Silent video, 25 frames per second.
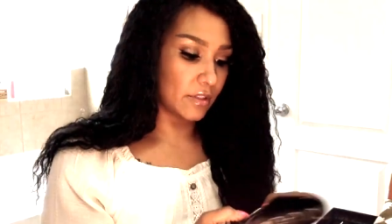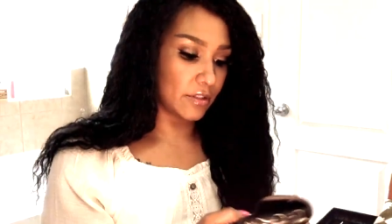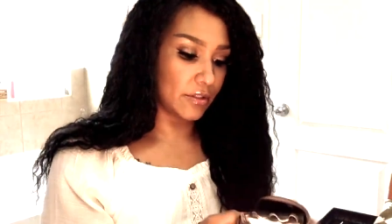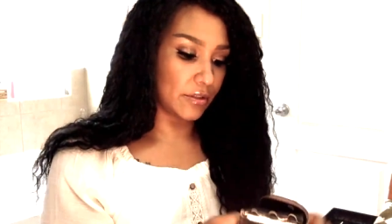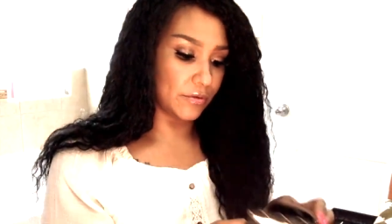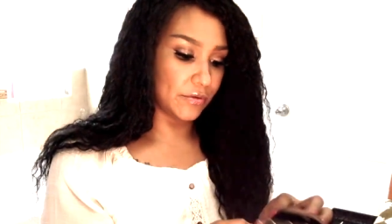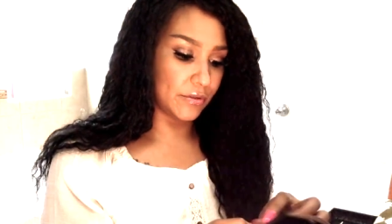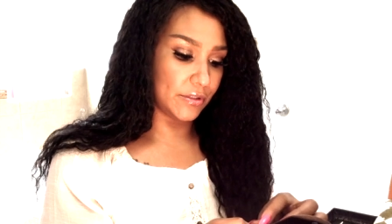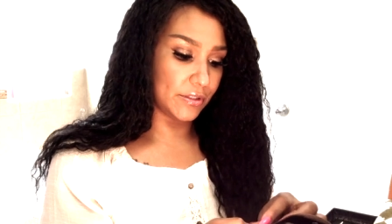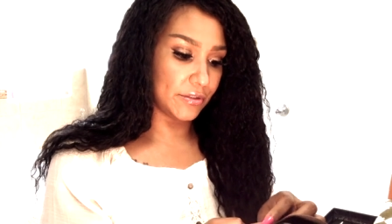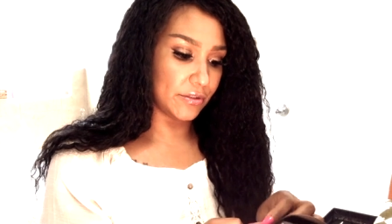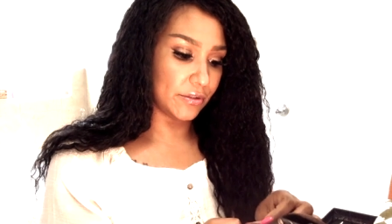
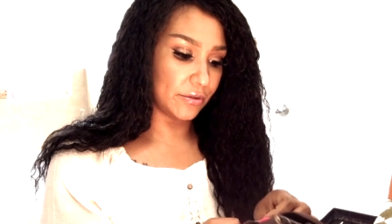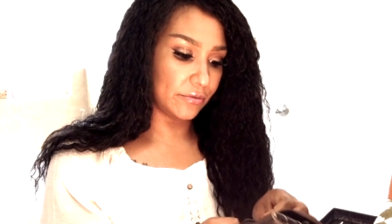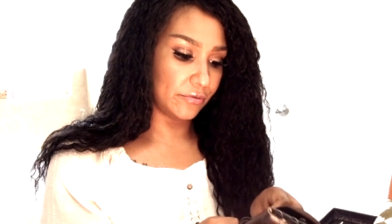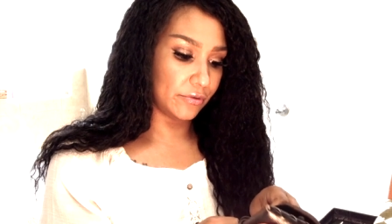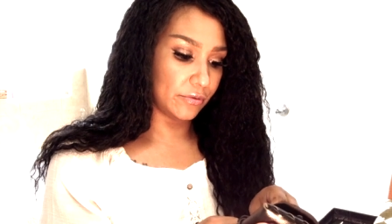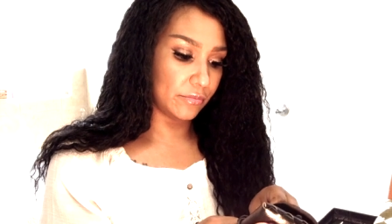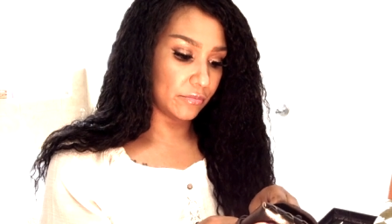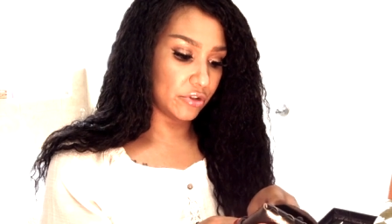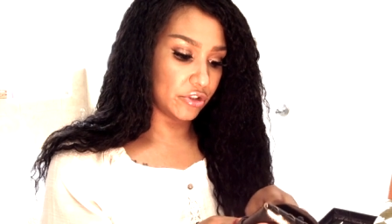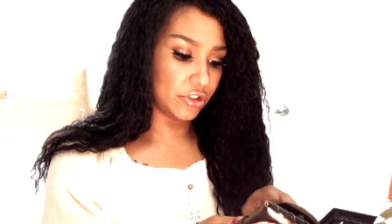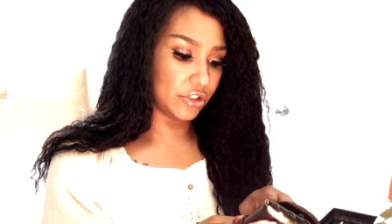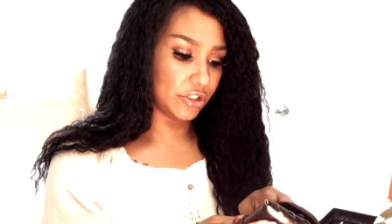So these are
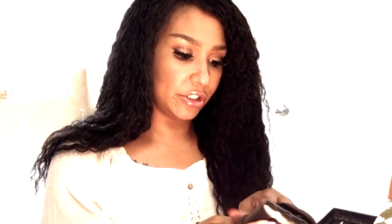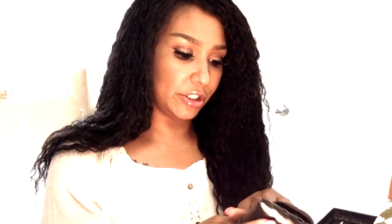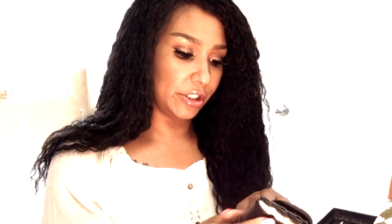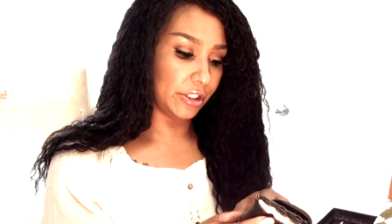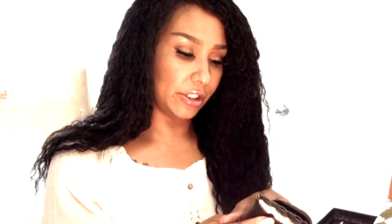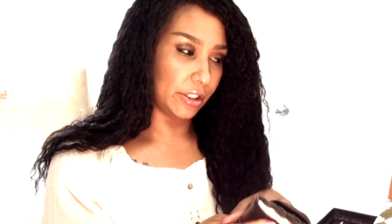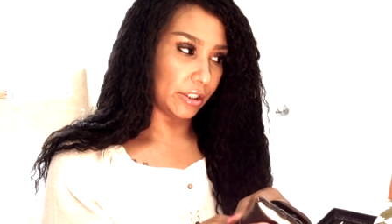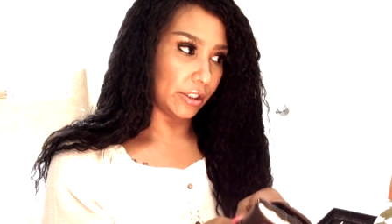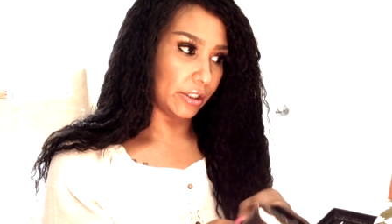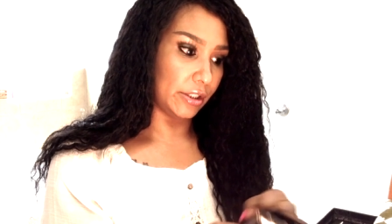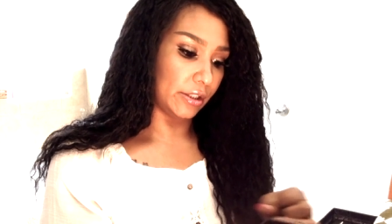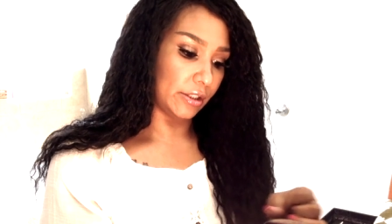from
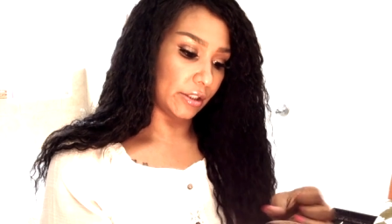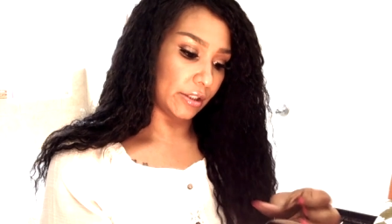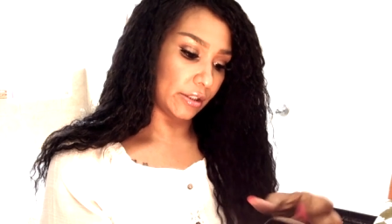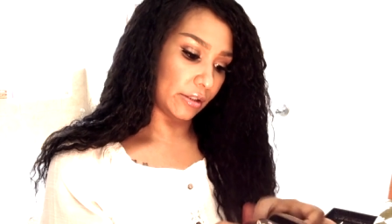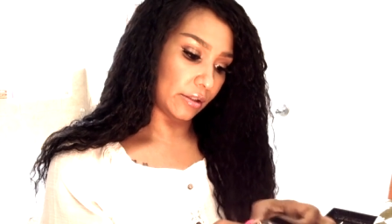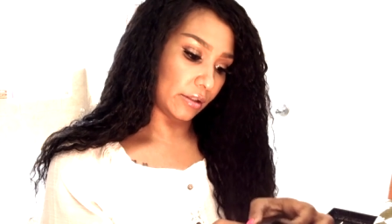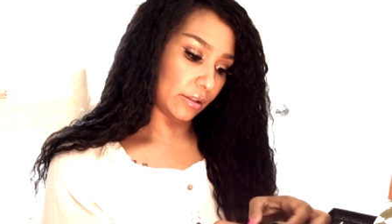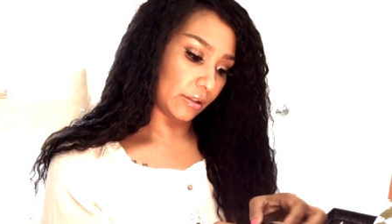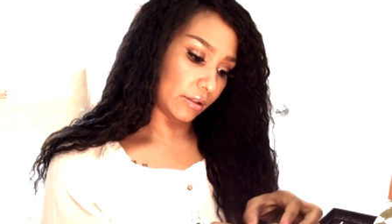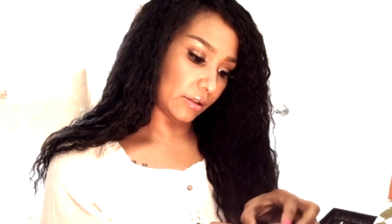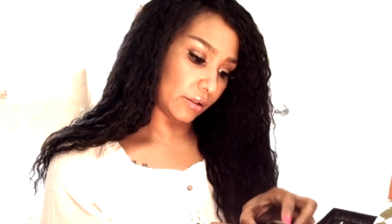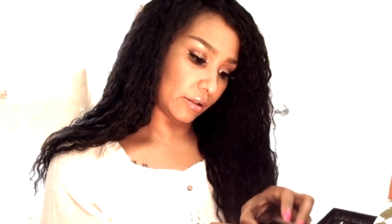
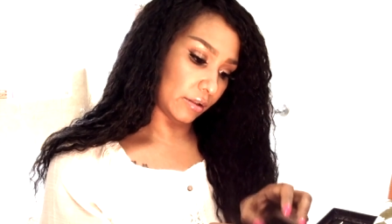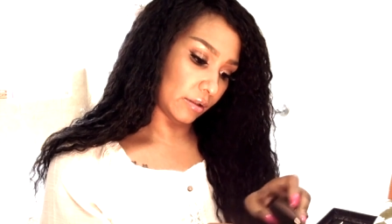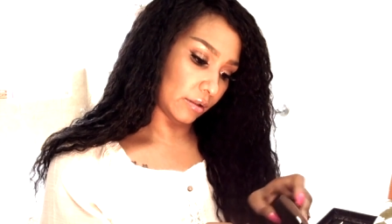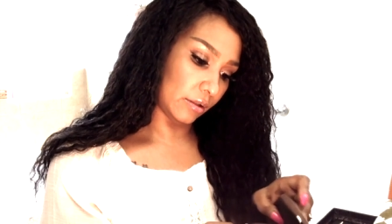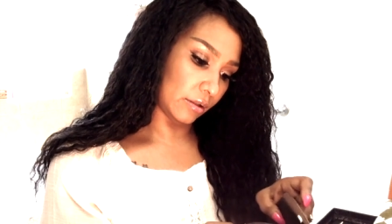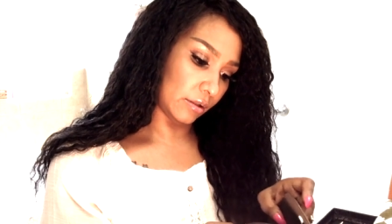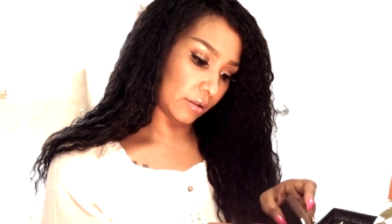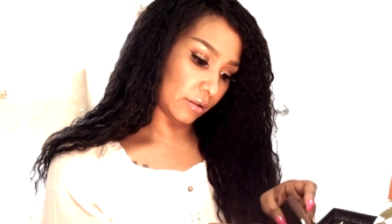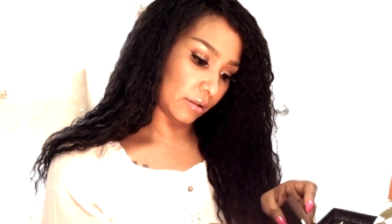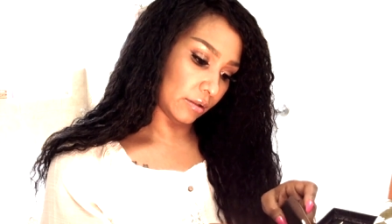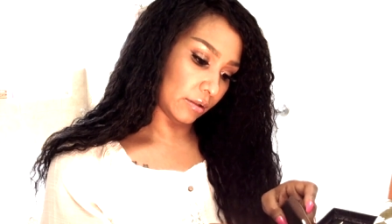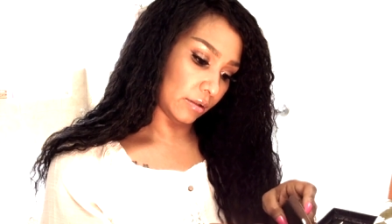Shein,
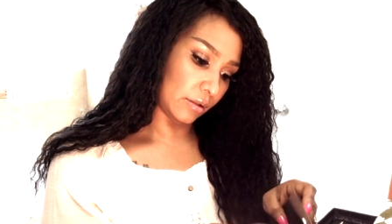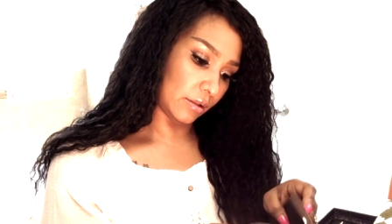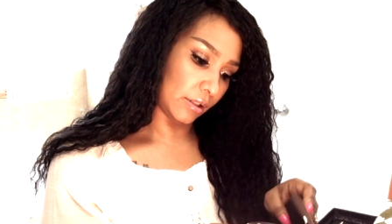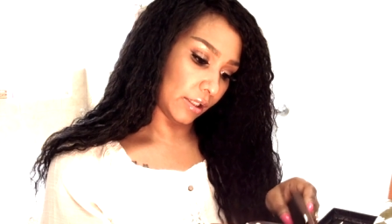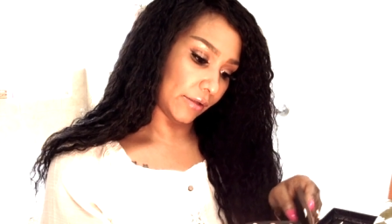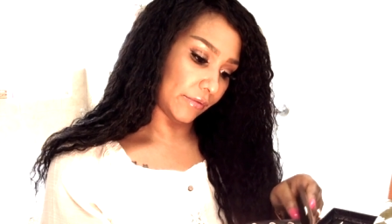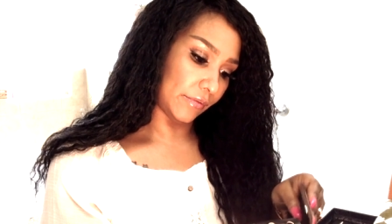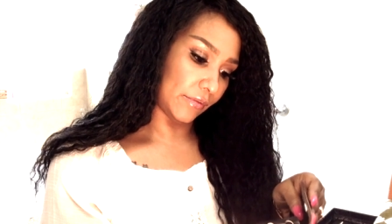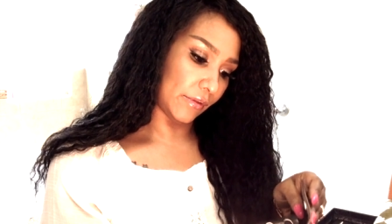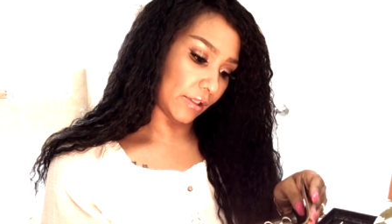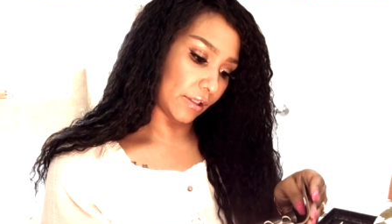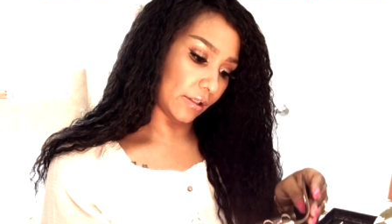
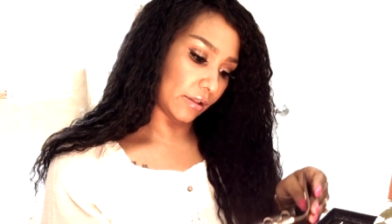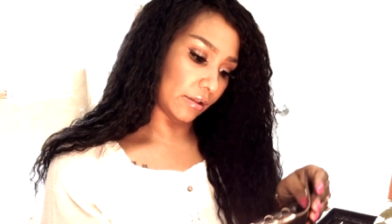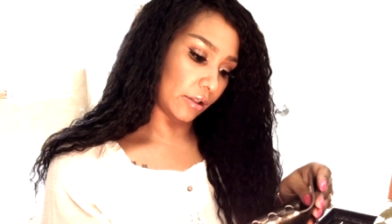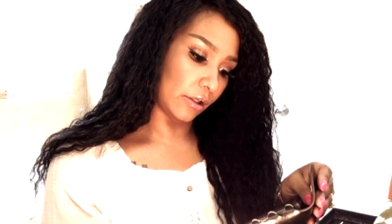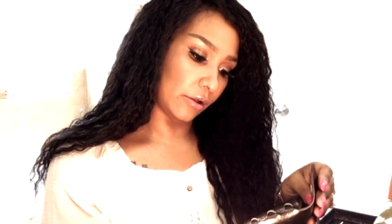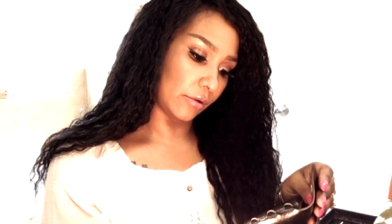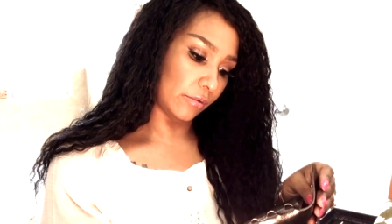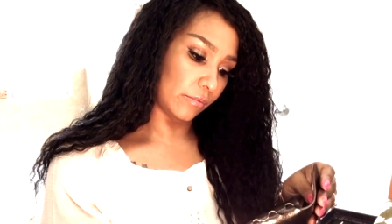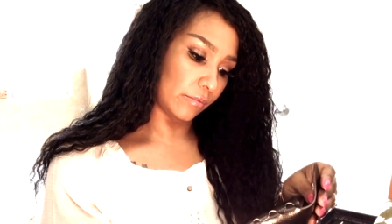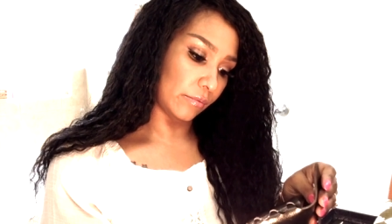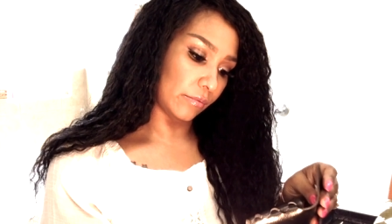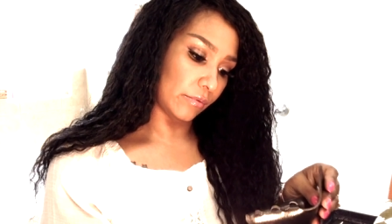I think.
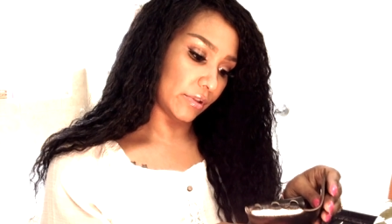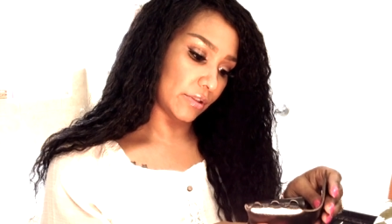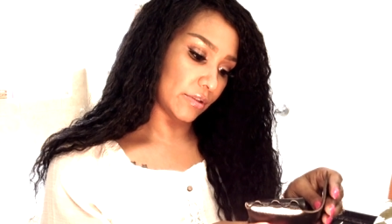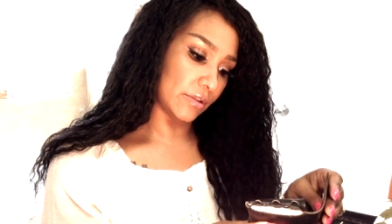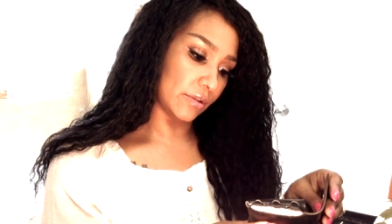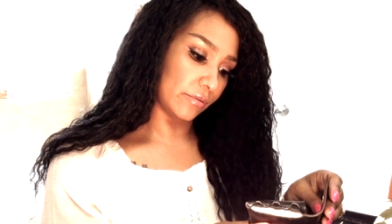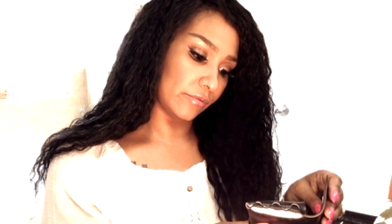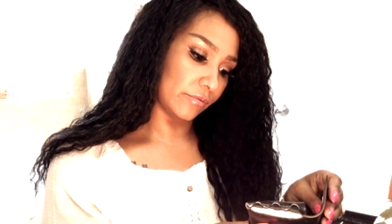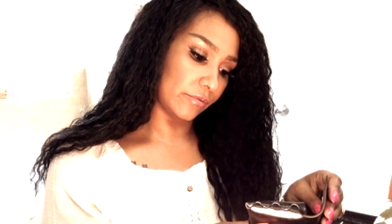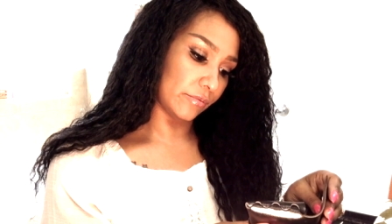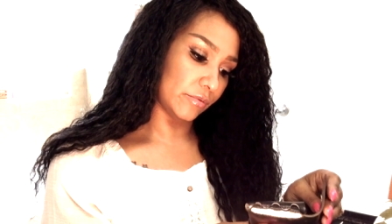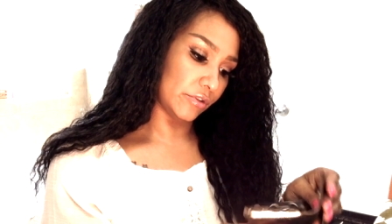No, these
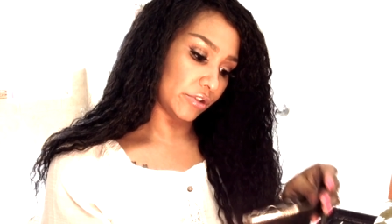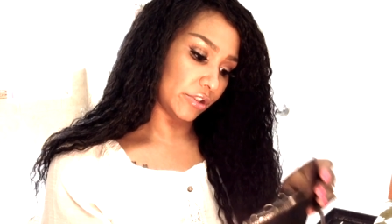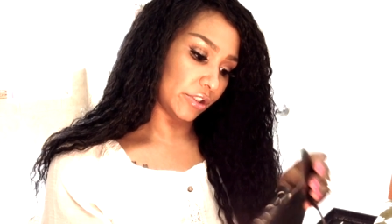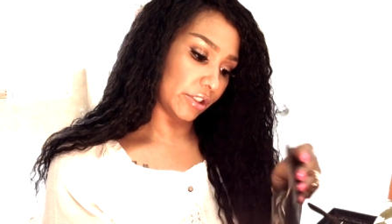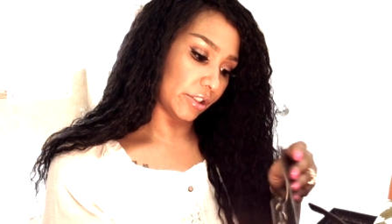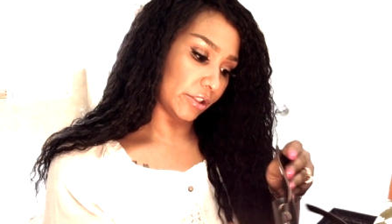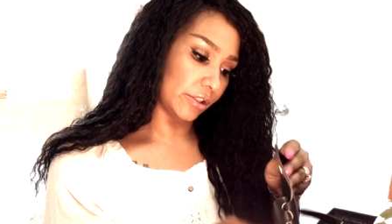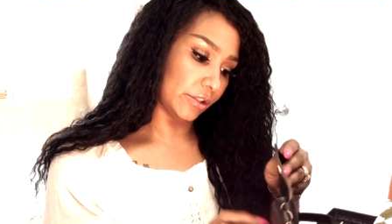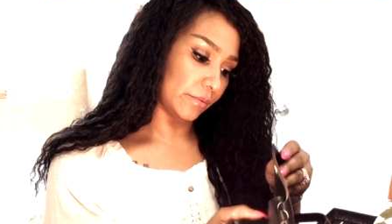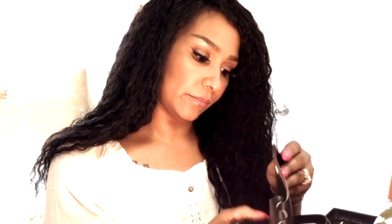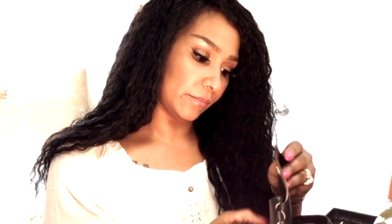aren't from Shein.